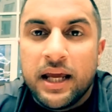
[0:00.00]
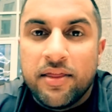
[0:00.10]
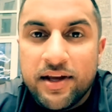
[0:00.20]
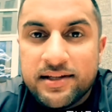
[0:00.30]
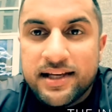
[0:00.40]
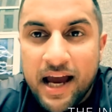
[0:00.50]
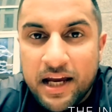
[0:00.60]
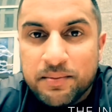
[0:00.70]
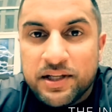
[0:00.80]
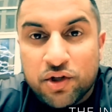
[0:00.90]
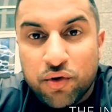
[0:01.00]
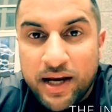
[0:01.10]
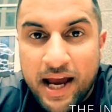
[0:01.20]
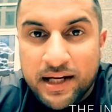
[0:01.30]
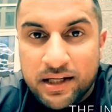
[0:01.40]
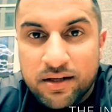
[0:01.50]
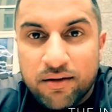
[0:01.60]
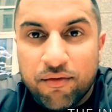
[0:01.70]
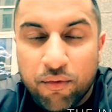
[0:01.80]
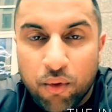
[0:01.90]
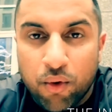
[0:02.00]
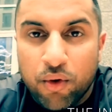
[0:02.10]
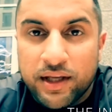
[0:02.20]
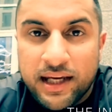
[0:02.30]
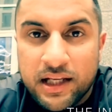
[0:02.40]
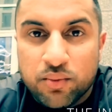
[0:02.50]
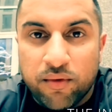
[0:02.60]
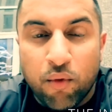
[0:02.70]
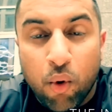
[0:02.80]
This Games is created for the kids with